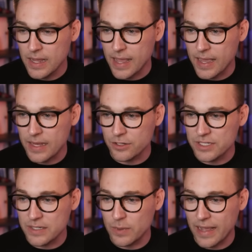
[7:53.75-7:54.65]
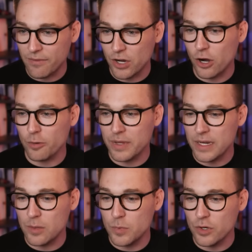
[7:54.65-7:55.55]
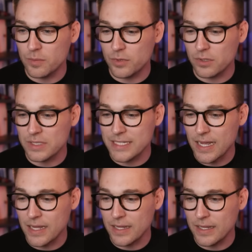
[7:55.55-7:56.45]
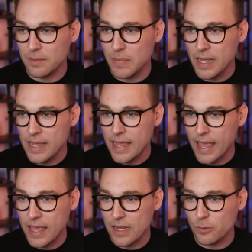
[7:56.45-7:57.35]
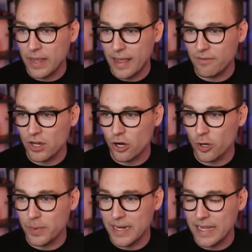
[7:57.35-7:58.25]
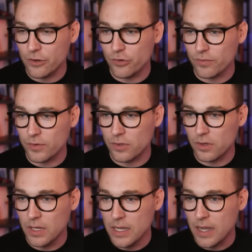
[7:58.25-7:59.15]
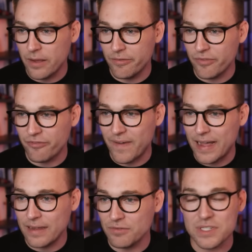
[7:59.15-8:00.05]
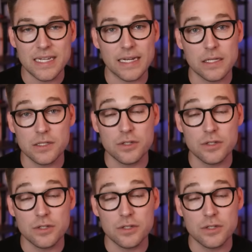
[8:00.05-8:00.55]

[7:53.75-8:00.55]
And you see we have a carbon immutable time and we have a carbon interval of 5 seconds.